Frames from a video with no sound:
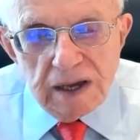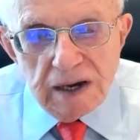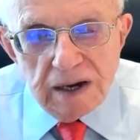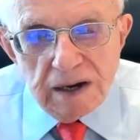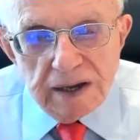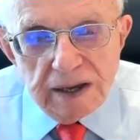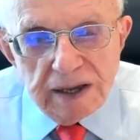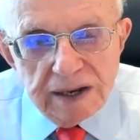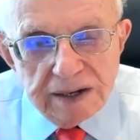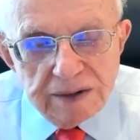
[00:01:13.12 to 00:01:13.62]

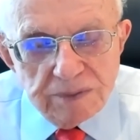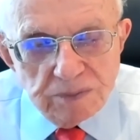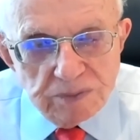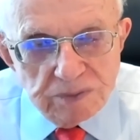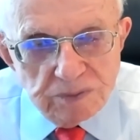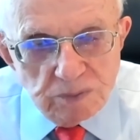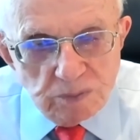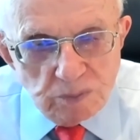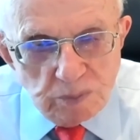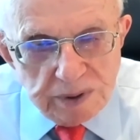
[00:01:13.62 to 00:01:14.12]
Uh,
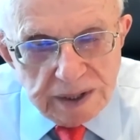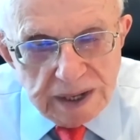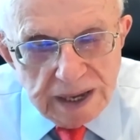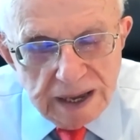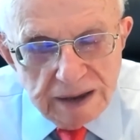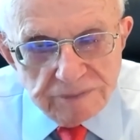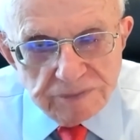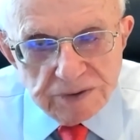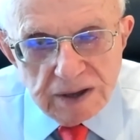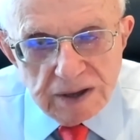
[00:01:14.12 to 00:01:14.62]
and we
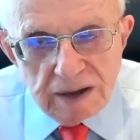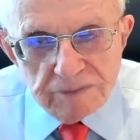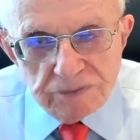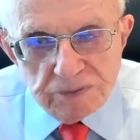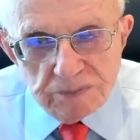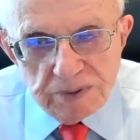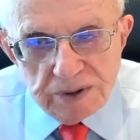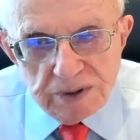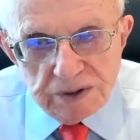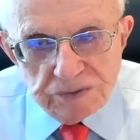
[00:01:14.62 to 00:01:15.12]
have
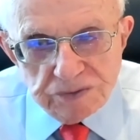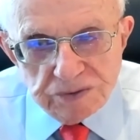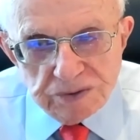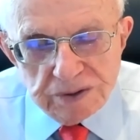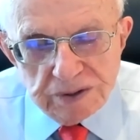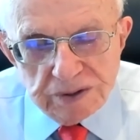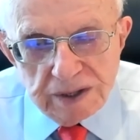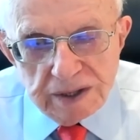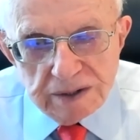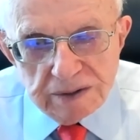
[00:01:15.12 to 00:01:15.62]

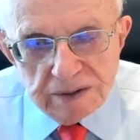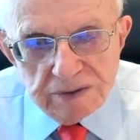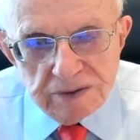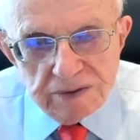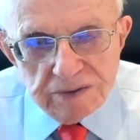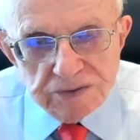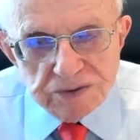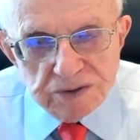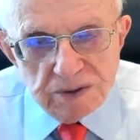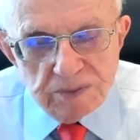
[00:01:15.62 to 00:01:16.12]
confirmation that
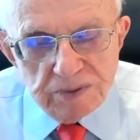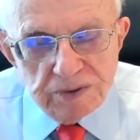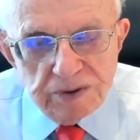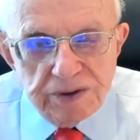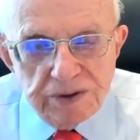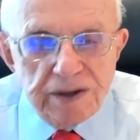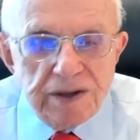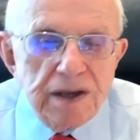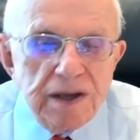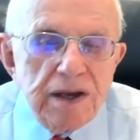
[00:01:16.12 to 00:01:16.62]
some of
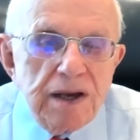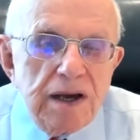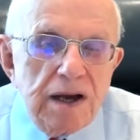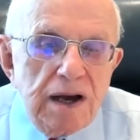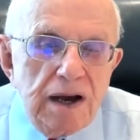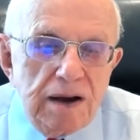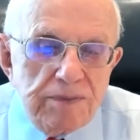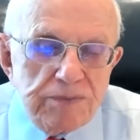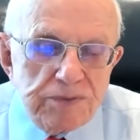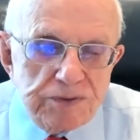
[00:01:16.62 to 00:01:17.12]
the
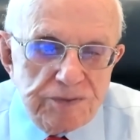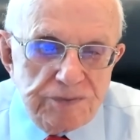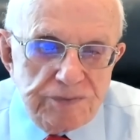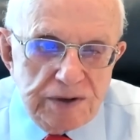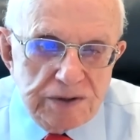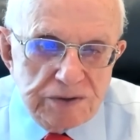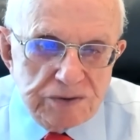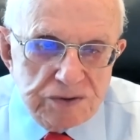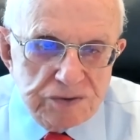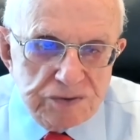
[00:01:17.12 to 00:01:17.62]

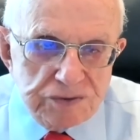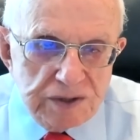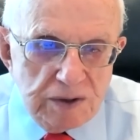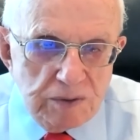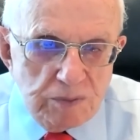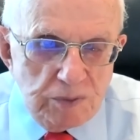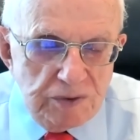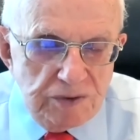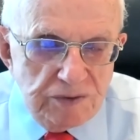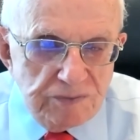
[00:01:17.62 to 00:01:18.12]
observations
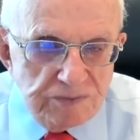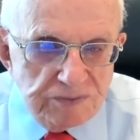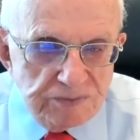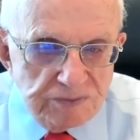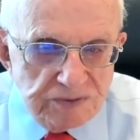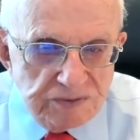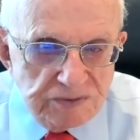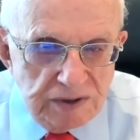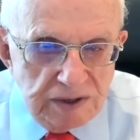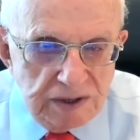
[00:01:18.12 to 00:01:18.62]
that we have
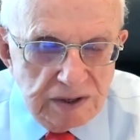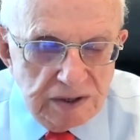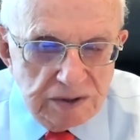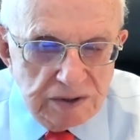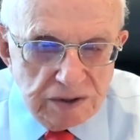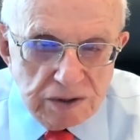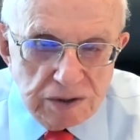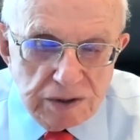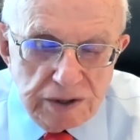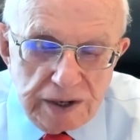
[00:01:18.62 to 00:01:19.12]
seen
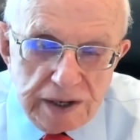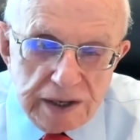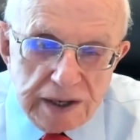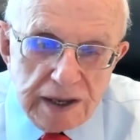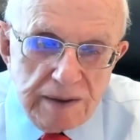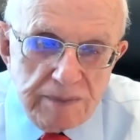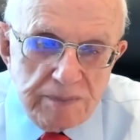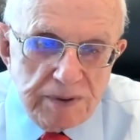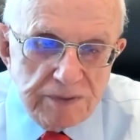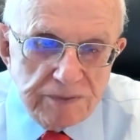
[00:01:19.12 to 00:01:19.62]
in the
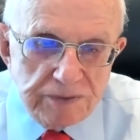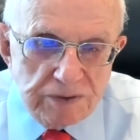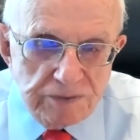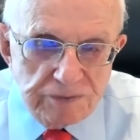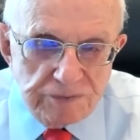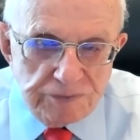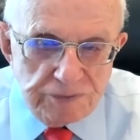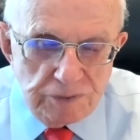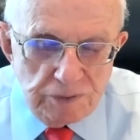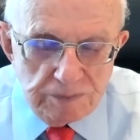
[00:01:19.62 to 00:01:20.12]
clinic have been
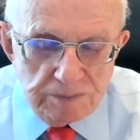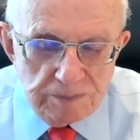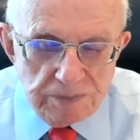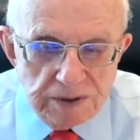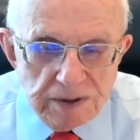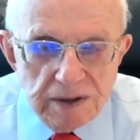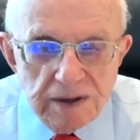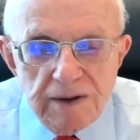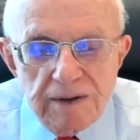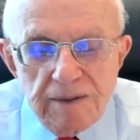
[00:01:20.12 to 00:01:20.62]

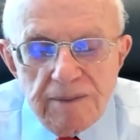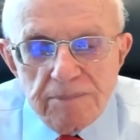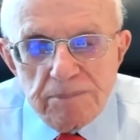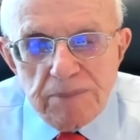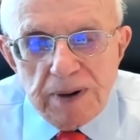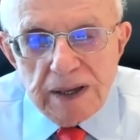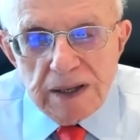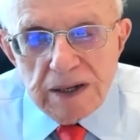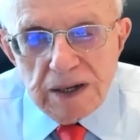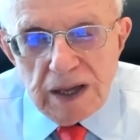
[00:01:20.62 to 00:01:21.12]
confirmed
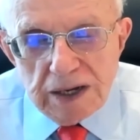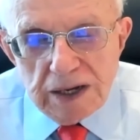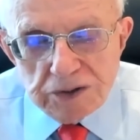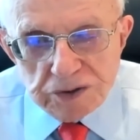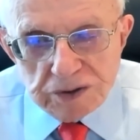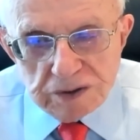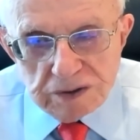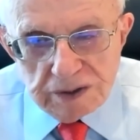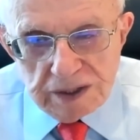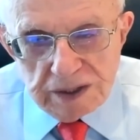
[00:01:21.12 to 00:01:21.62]

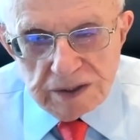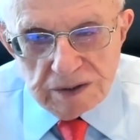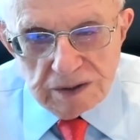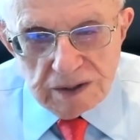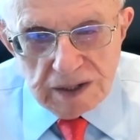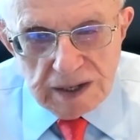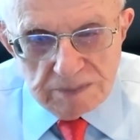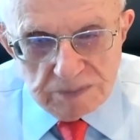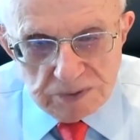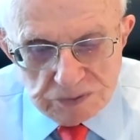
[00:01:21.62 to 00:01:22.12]
biologically in
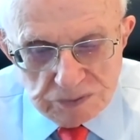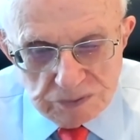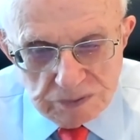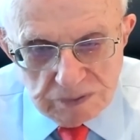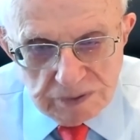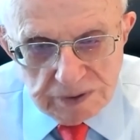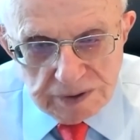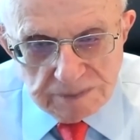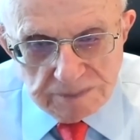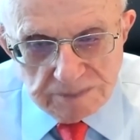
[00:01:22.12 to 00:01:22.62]
the
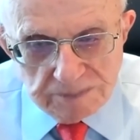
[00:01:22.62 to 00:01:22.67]
laboratory.